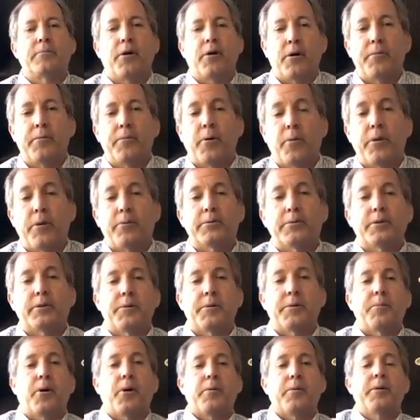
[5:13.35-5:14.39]
permanent, whether it was going to
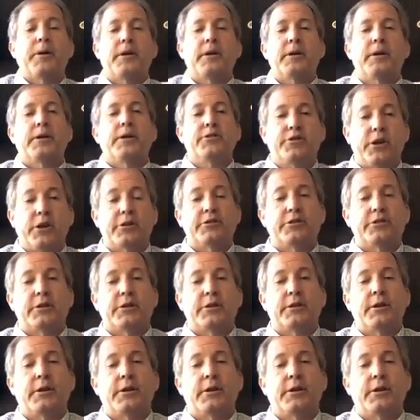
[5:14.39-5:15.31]
be permanent injunction.